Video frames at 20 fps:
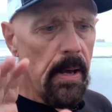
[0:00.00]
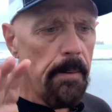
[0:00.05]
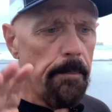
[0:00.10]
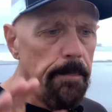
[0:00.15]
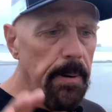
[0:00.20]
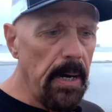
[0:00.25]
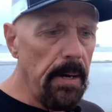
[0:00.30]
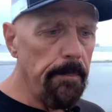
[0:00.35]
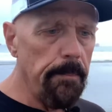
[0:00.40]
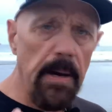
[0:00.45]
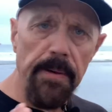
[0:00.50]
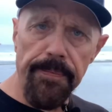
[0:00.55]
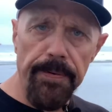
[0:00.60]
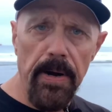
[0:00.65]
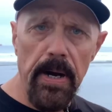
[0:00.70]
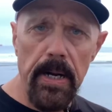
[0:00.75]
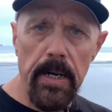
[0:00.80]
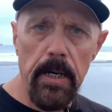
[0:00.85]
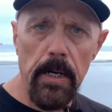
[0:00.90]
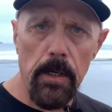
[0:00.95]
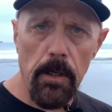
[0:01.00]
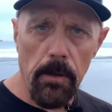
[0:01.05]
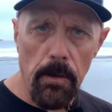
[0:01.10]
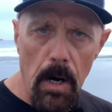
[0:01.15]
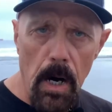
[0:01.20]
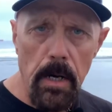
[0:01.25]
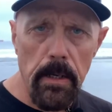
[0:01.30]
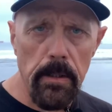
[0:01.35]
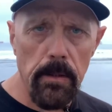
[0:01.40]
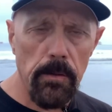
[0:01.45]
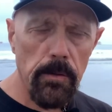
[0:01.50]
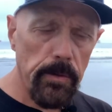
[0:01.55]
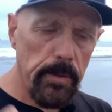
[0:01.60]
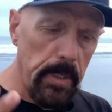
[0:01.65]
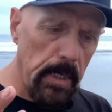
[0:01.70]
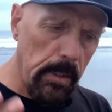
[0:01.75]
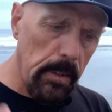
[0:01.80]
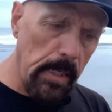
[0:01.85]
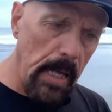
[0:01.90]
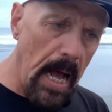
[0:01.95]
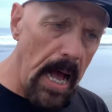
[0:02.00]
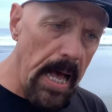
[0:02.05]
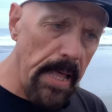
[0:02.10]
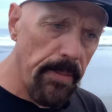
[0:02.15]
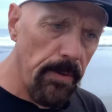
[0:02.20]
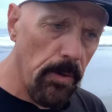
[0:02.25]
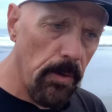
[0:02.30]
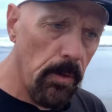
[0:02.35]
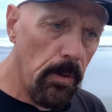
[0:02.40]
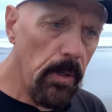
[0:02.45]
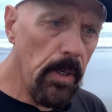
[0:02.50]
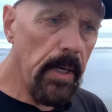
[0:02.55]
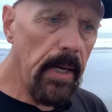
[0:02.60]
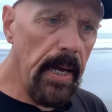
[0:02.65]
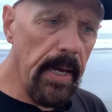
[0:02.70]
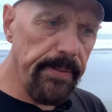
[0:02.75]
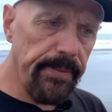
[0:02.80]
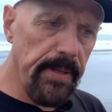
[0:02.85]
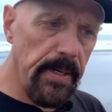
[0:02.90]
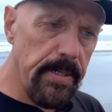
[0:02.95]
But my friend Gerardo Delgado at the